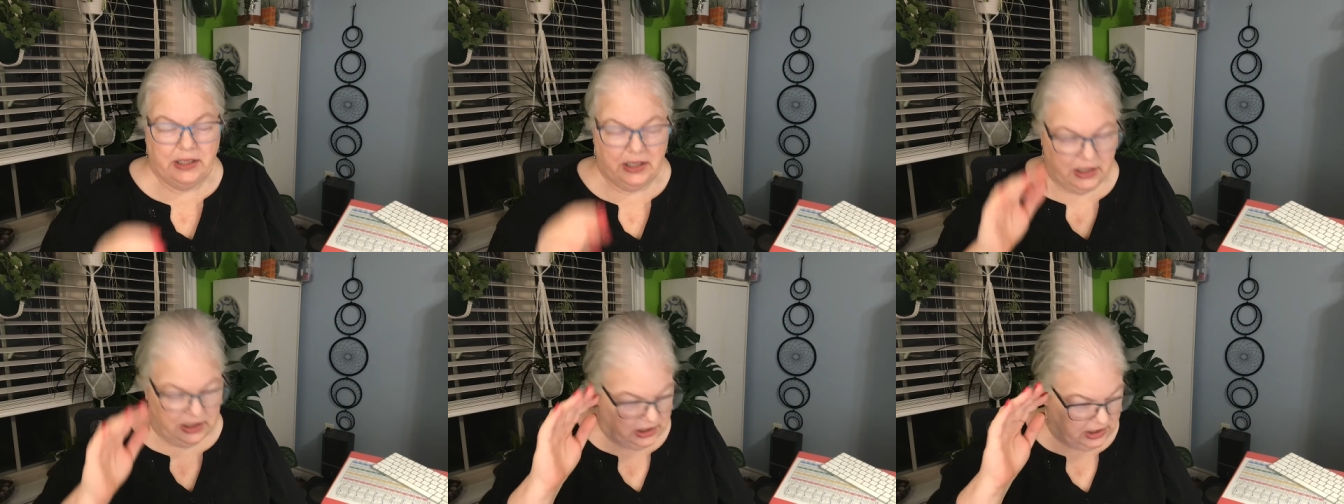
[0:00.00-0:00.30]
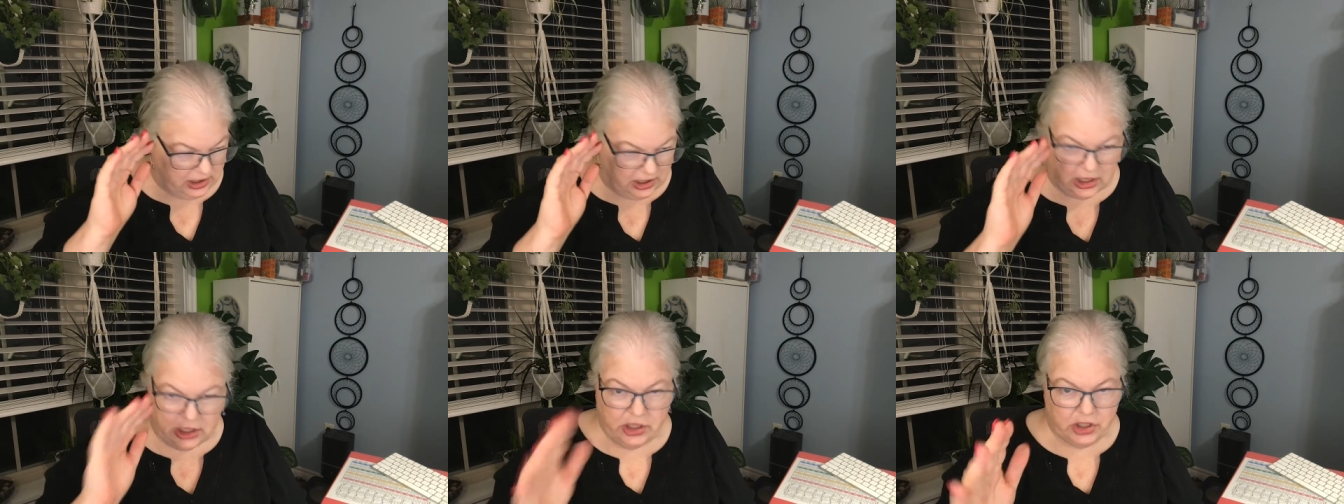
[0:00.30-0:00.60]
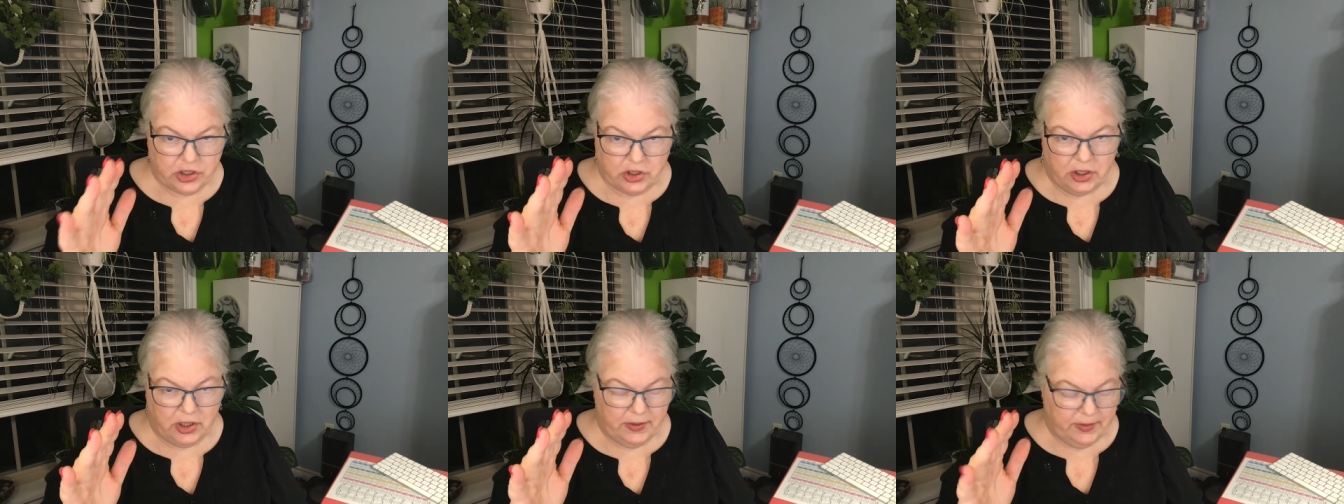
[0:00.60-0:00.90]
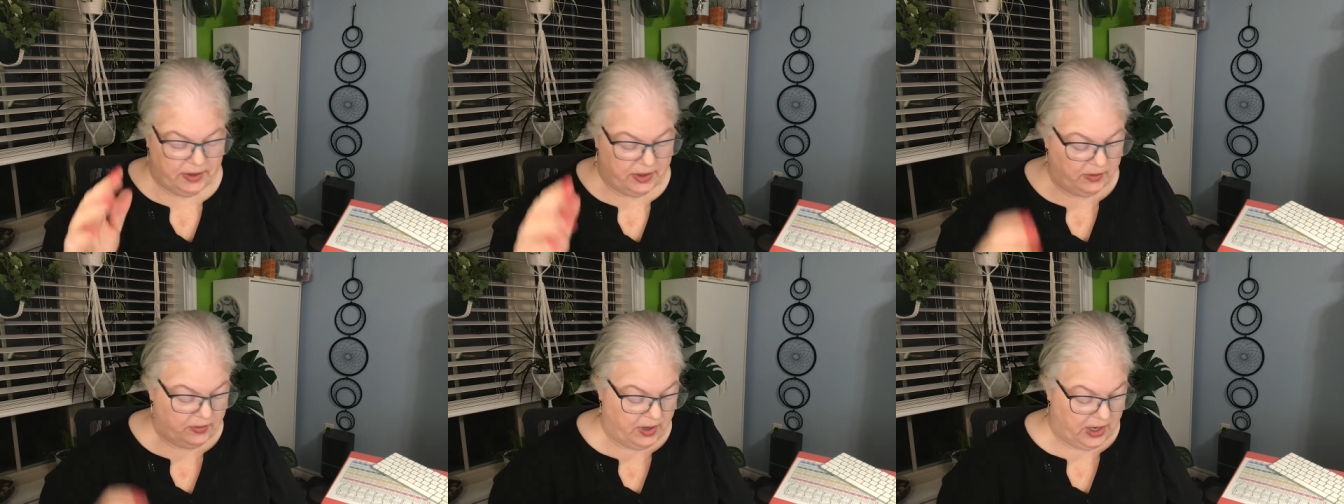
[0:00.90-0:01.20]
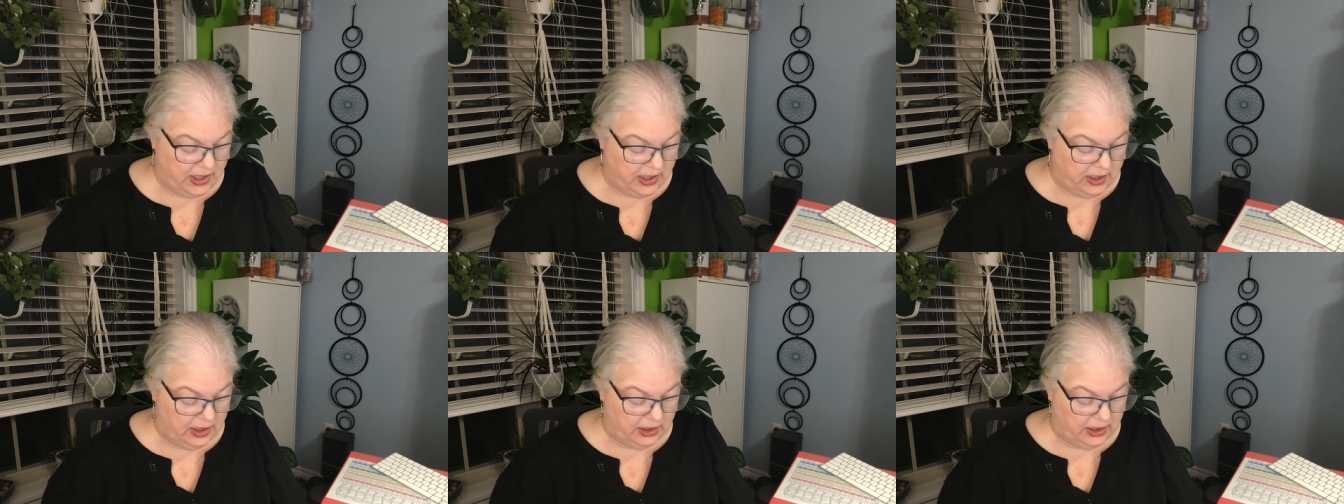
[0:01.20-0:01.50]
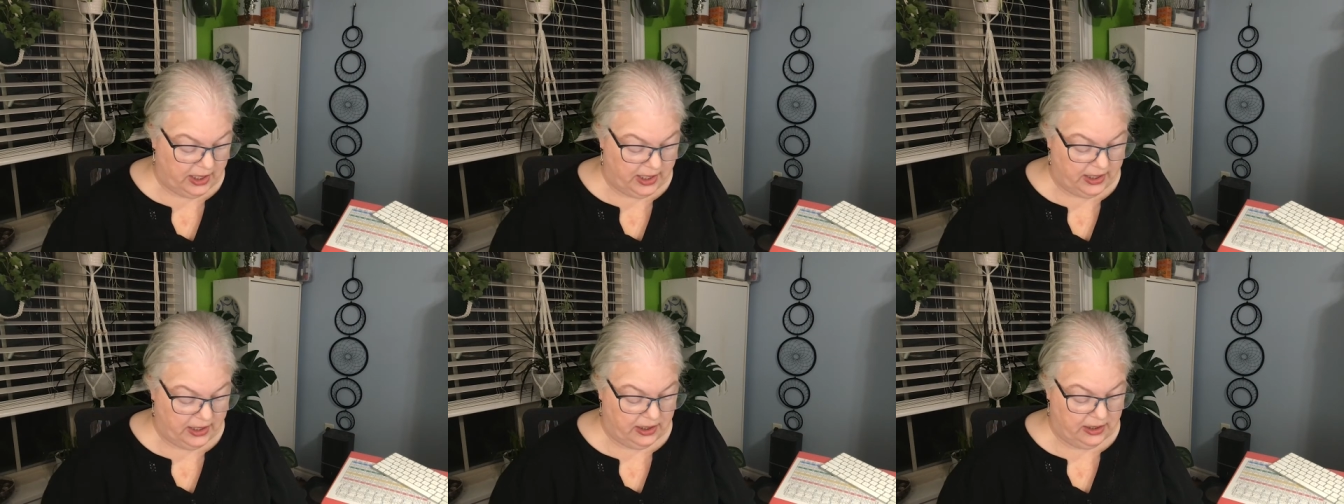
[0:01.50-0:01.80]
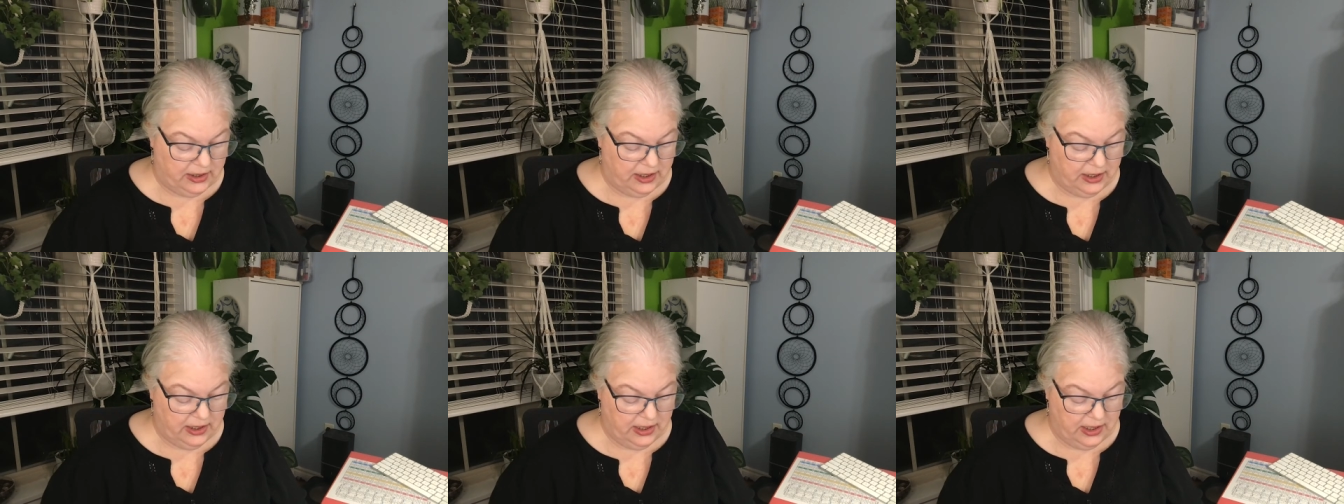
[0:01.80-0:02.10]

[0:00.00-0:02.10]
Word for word: are extremely regulated.